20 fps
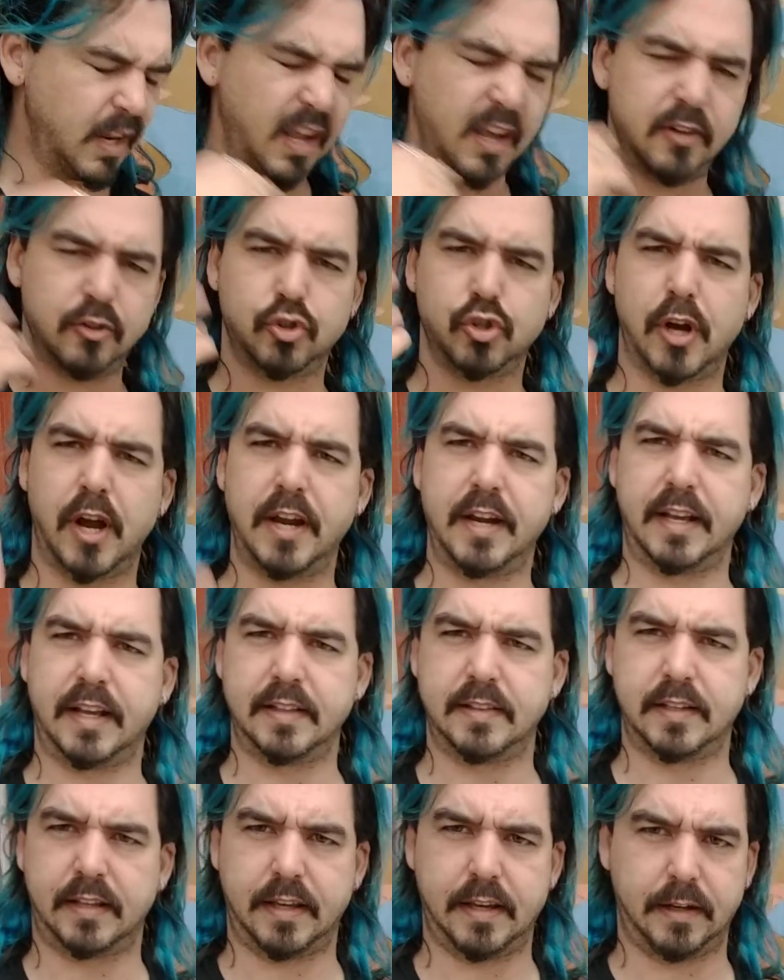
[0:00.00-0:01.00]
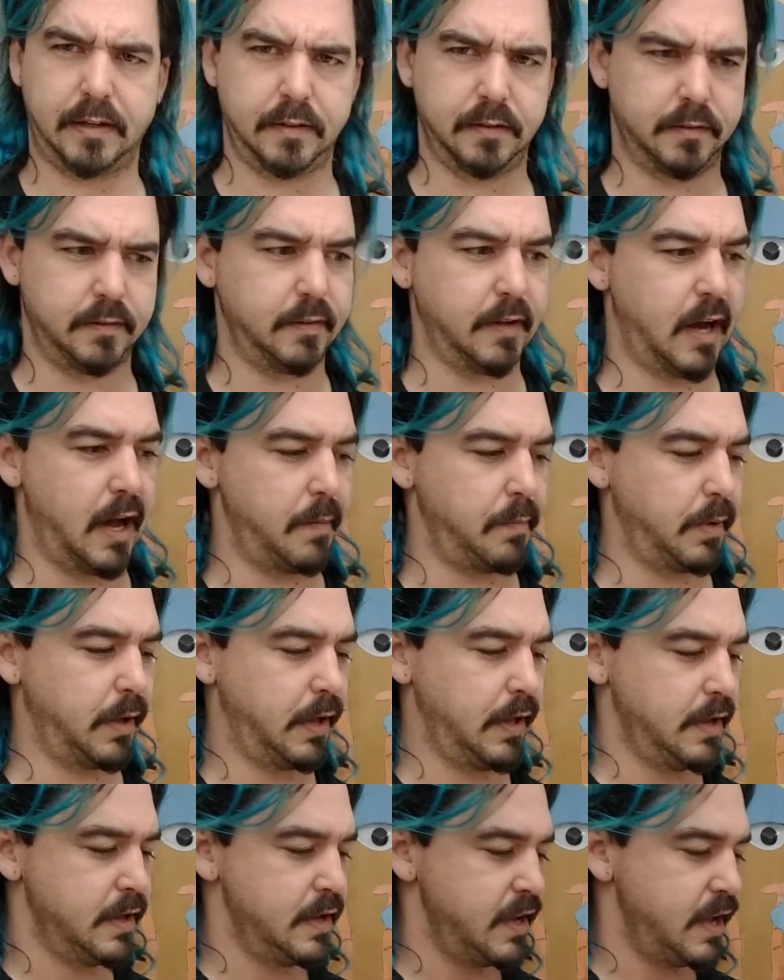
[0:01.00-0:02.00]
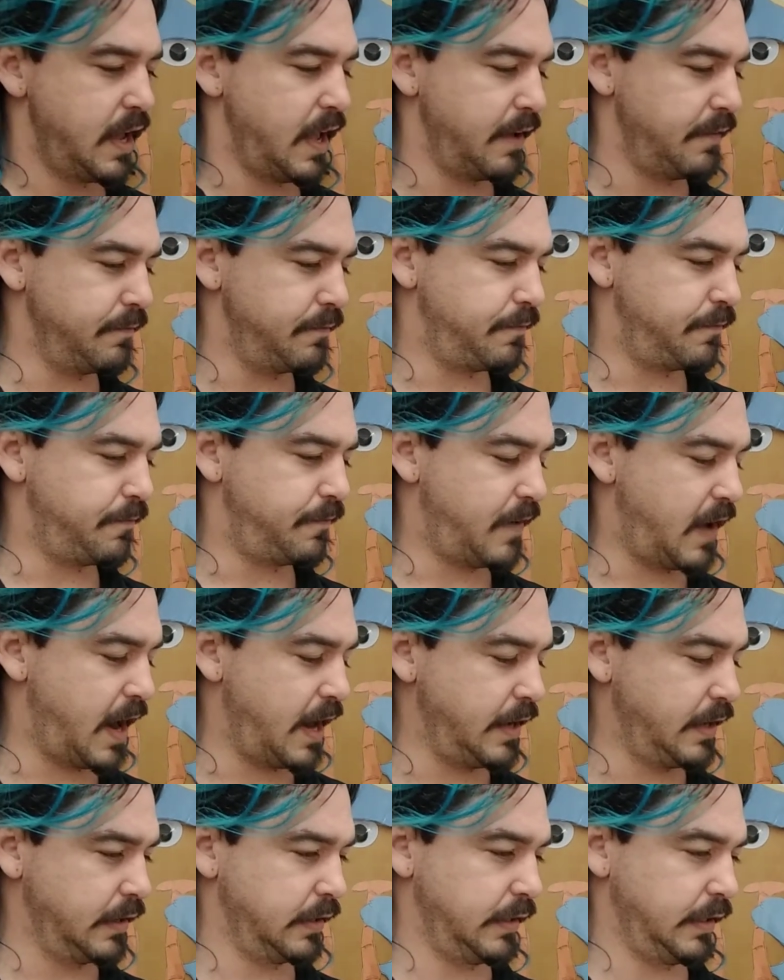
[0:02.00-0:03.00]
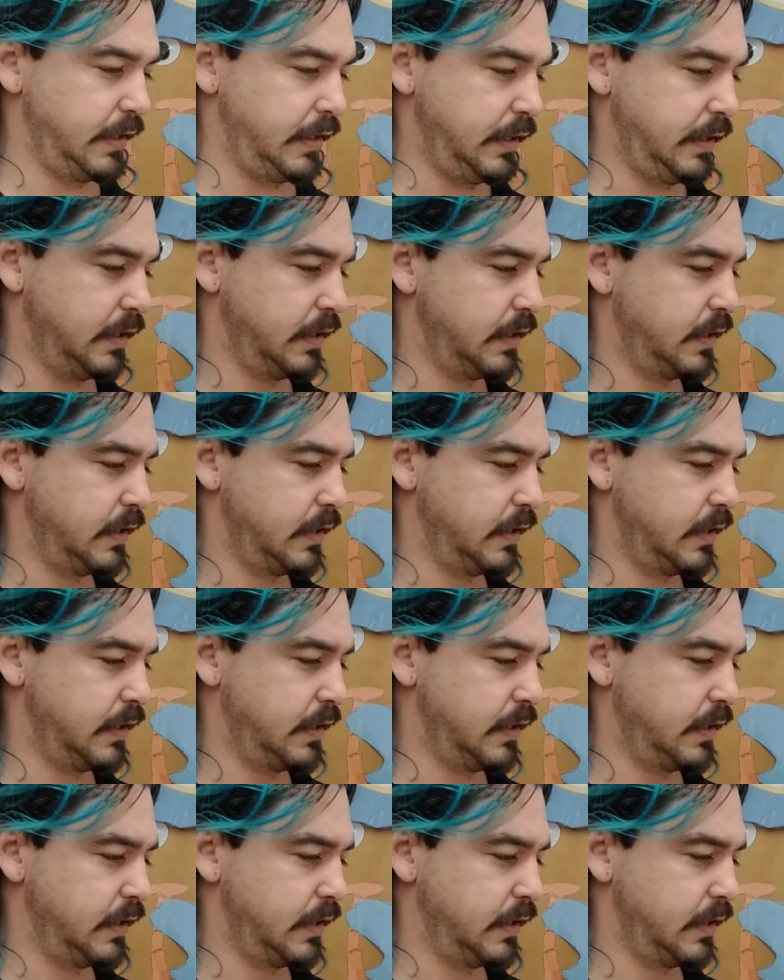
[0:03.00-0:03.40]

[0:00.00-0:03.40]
and trying to get the king to stop. And finally,